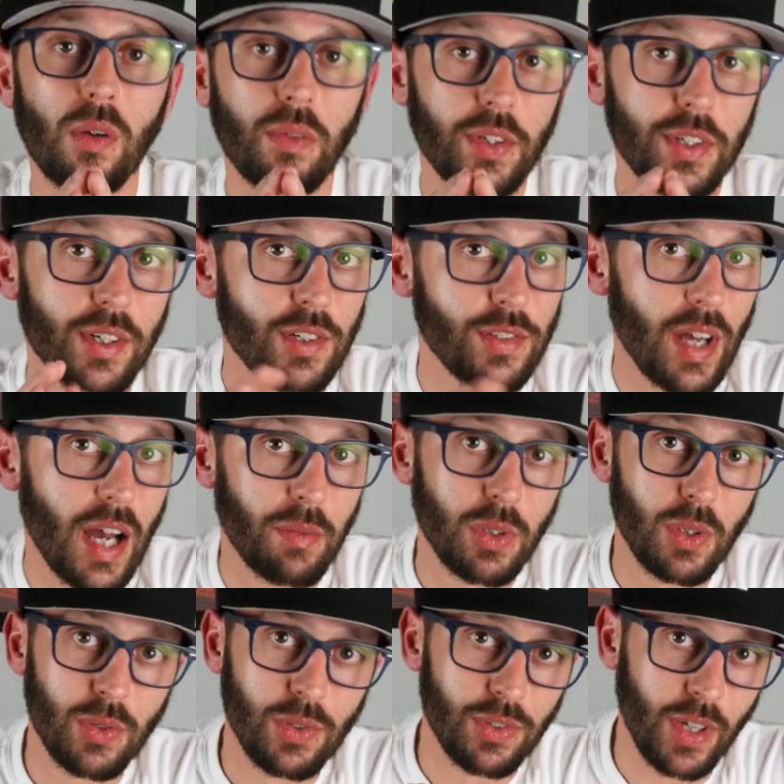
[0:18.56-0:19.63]
over the years I've
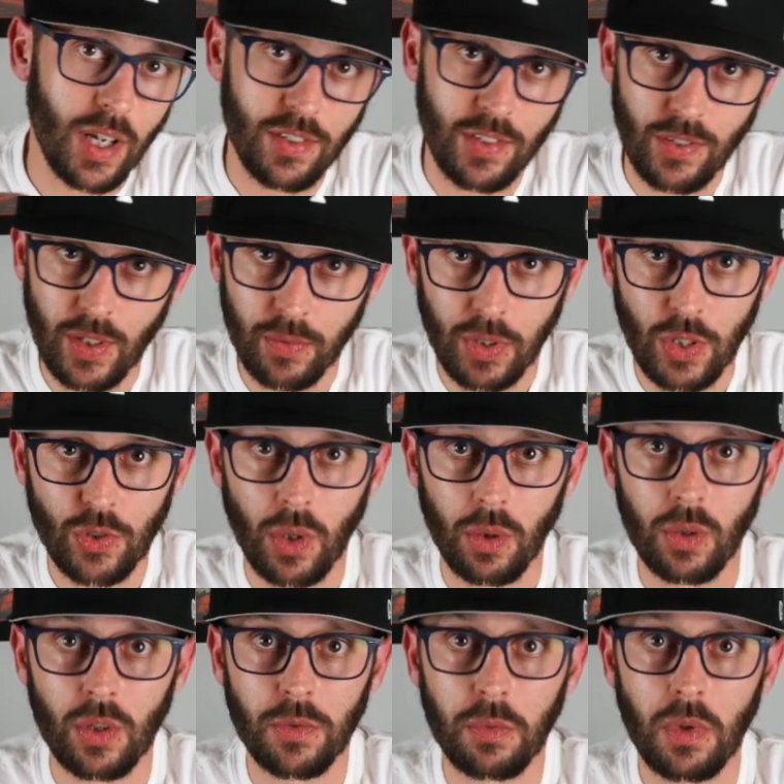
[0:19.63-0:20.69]
used dozens of
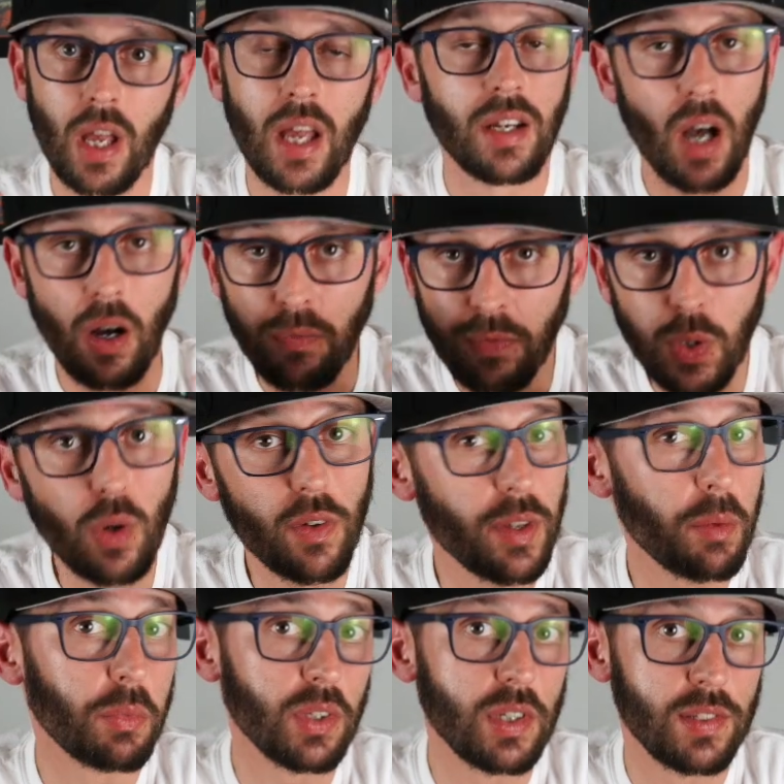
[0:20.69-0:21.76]
controllers and a few of
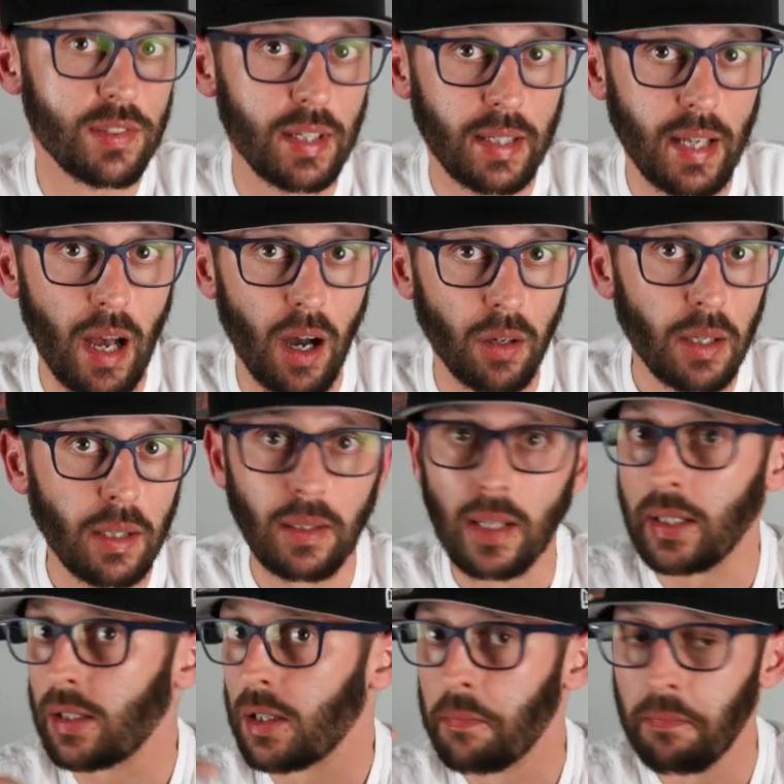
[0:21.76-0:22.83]
them really stick out,
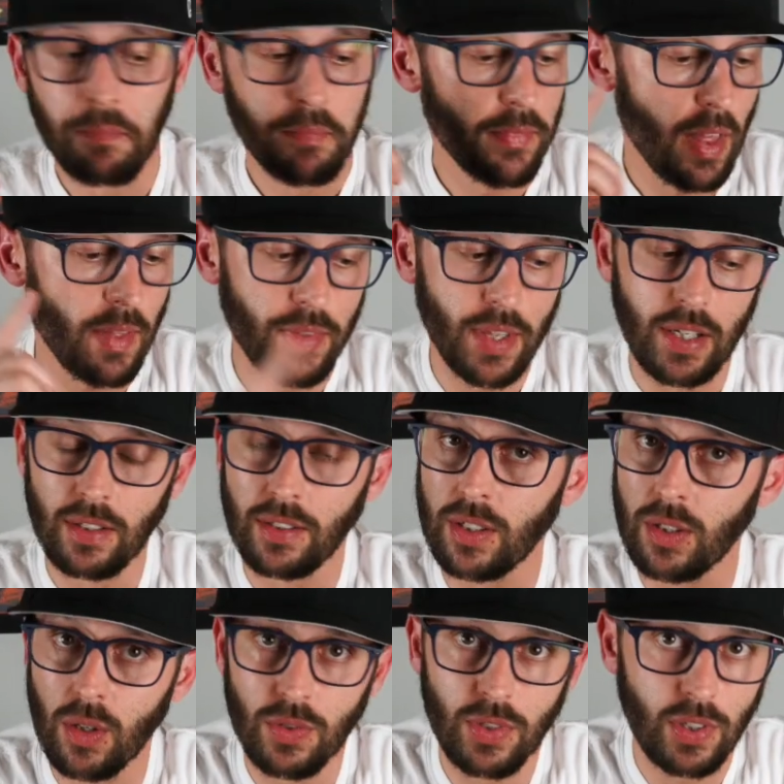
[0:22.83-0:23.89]
like the
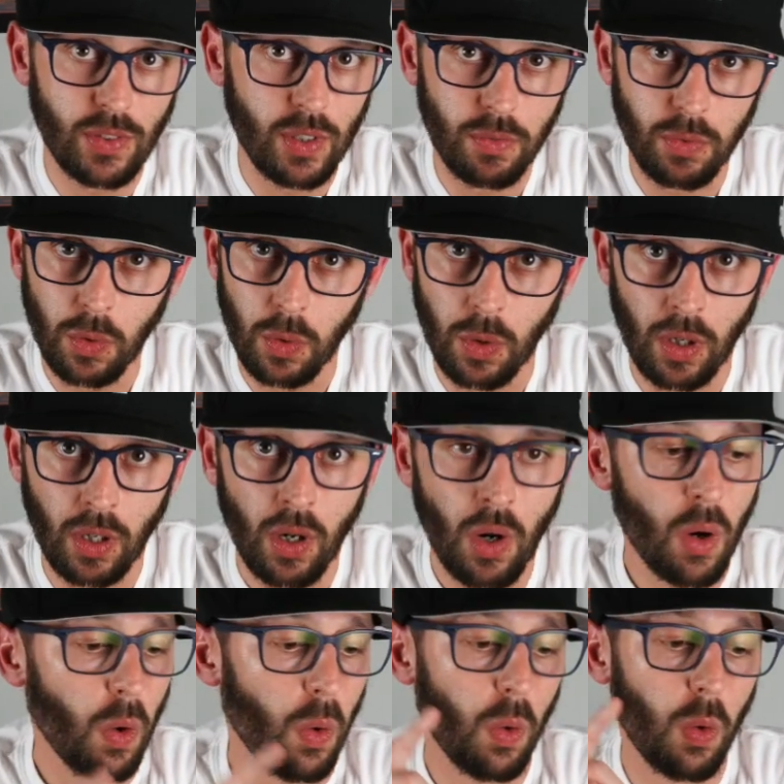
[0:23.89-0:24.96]
Nintendo 64
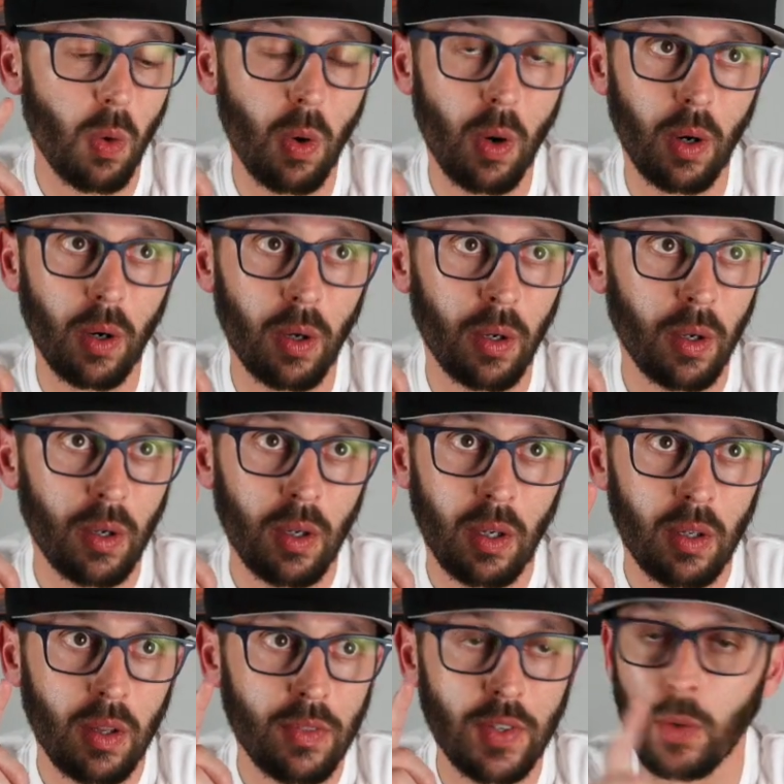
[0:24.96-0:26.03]
or
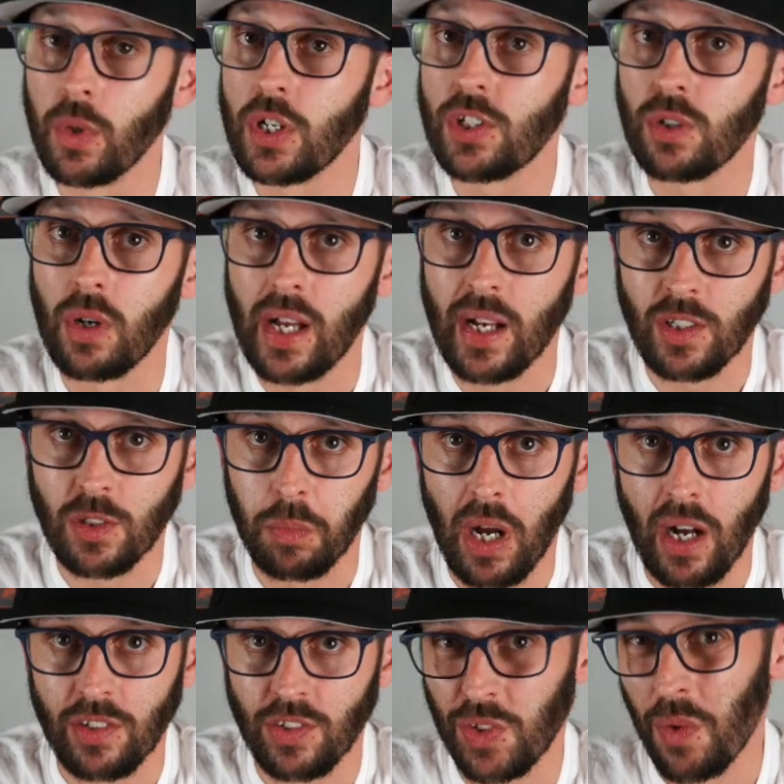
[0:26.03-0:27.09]
the original
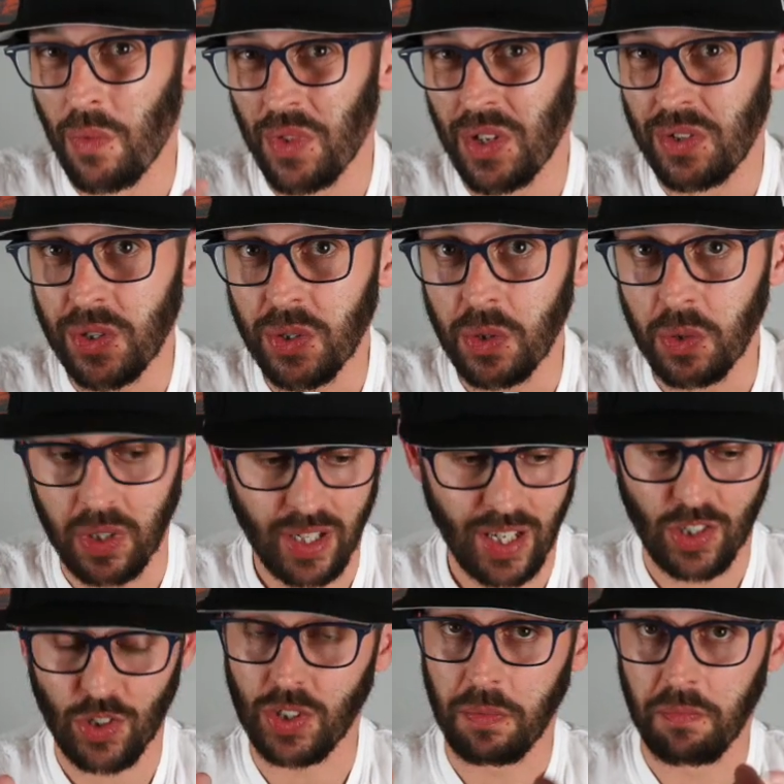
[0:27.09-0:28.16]
Xbox, the Duke. It
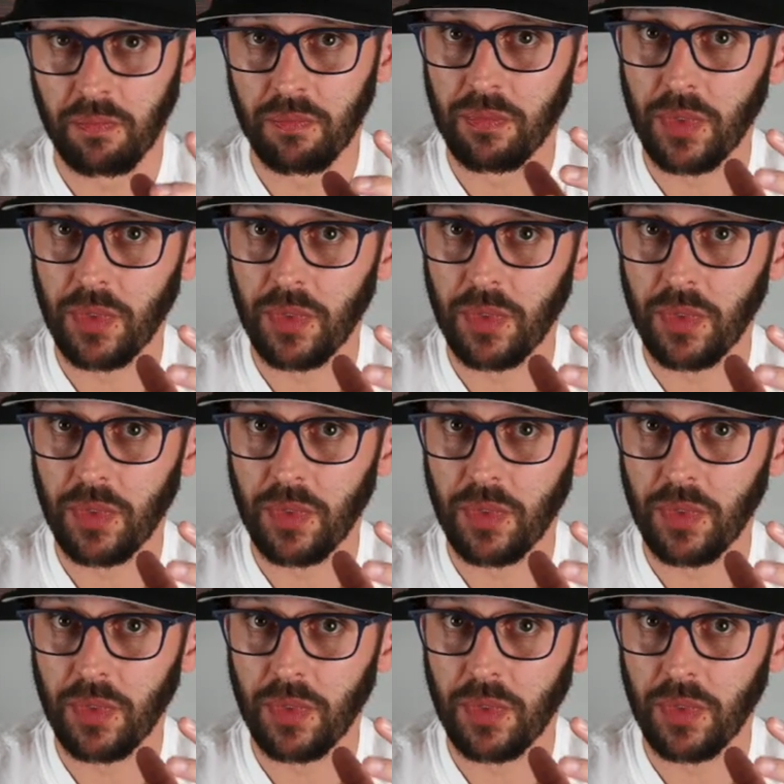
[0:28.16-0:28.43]
actually